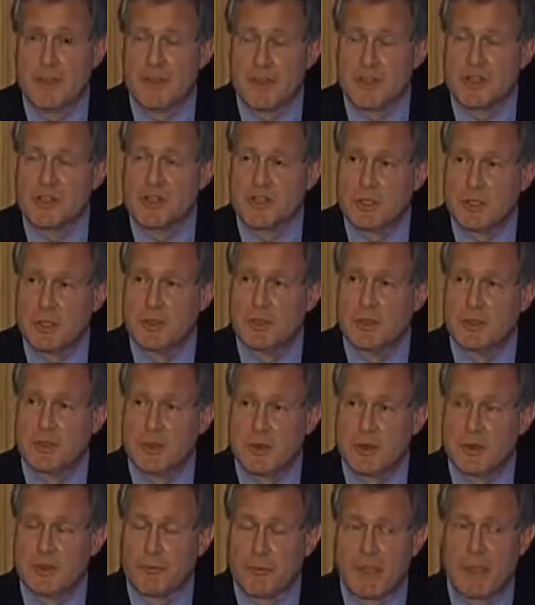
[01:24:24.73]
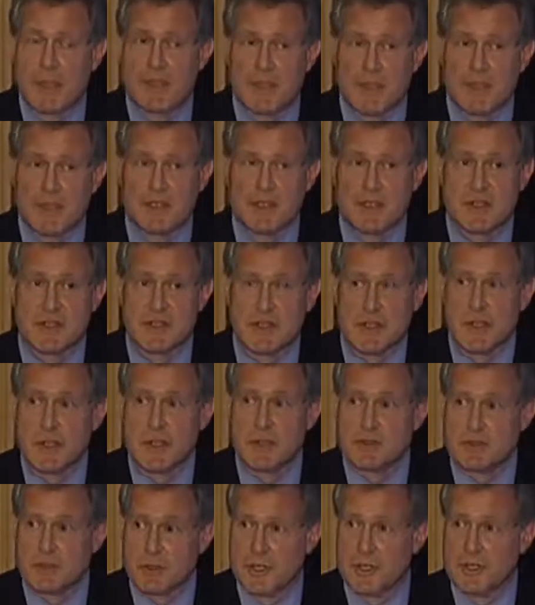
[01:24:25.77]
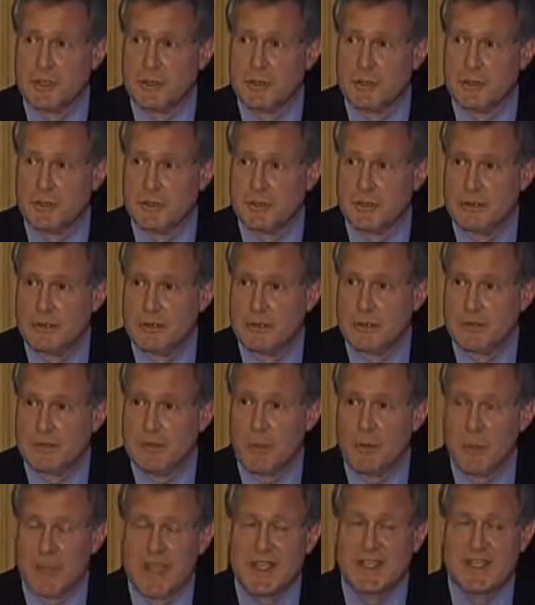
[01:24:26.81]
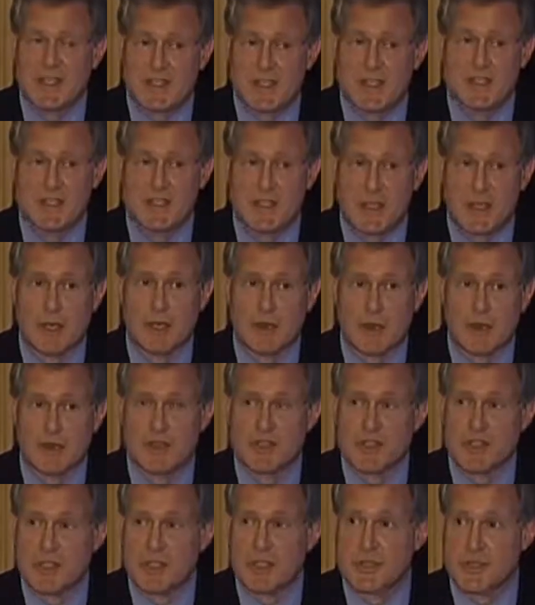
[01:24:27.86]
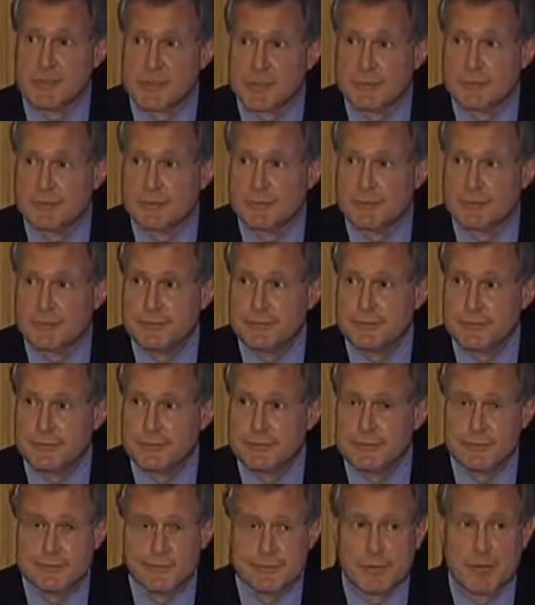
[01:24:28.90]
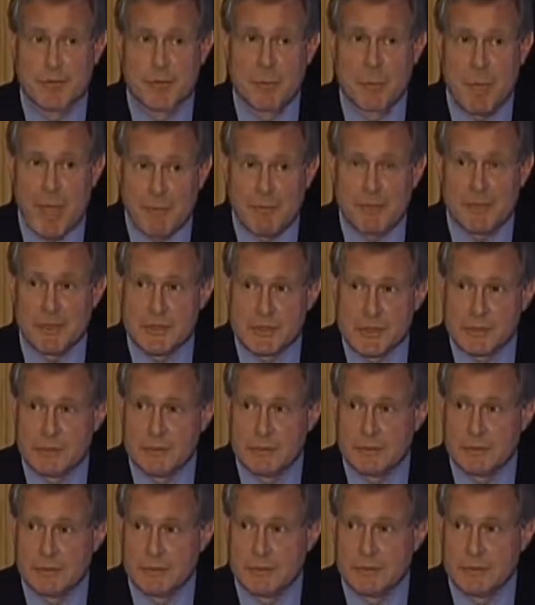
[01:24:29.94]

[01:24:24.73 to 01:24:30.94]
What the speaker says: There are 3 things in this country that we can still sell overseas: weapons,